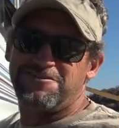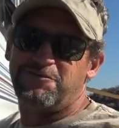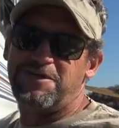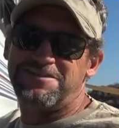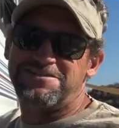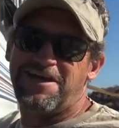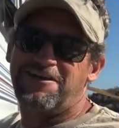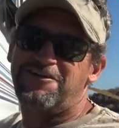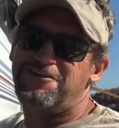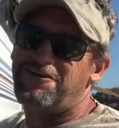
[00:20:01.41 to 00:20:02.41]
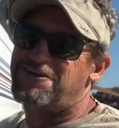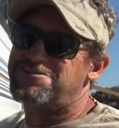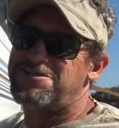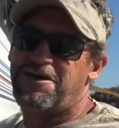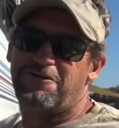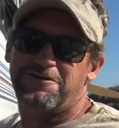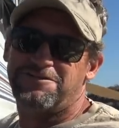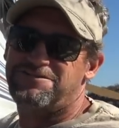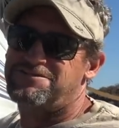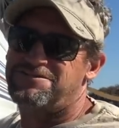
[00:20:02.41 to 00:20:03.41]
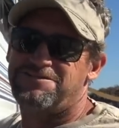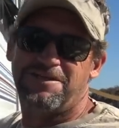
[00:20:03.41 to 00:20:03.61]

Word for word: so we can take good long showers. Nice.